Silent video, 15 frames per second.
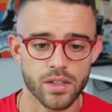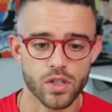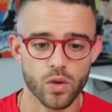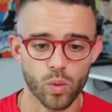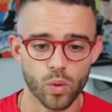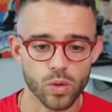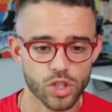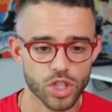So
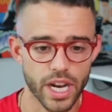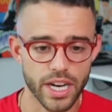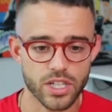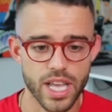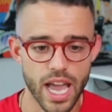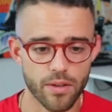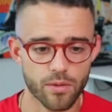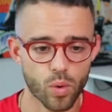we'll change
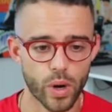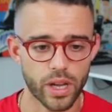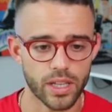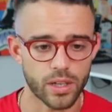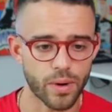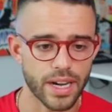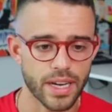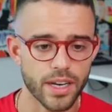that quickly
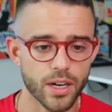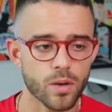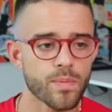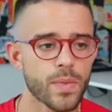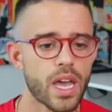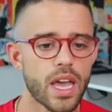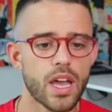right here.